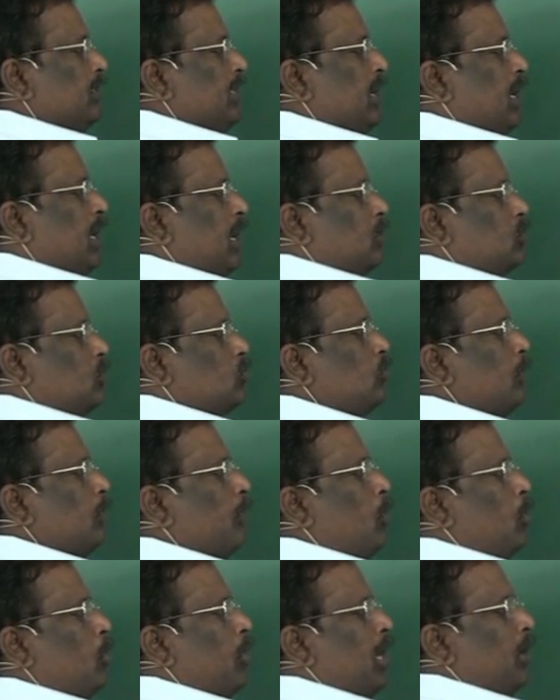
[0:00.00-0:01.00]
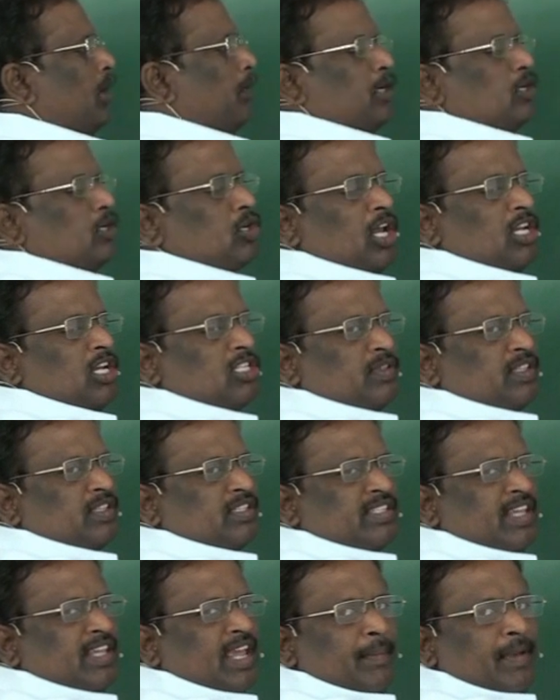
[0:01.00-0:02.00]
there are 2 more orbitals
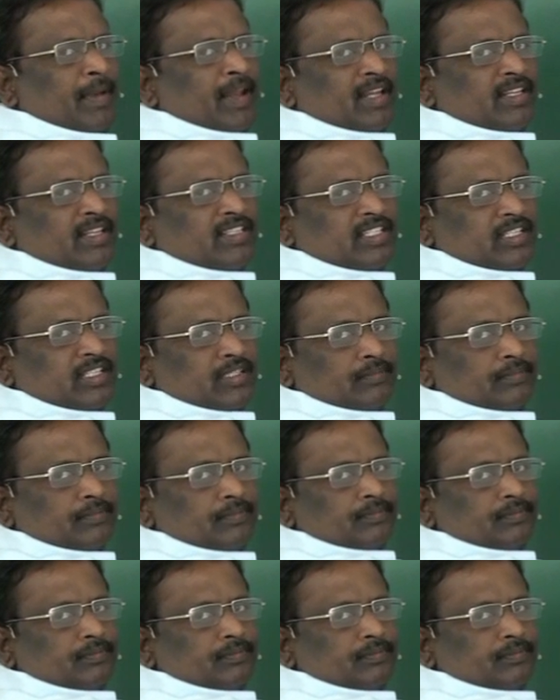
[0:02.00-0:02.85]
with same energy.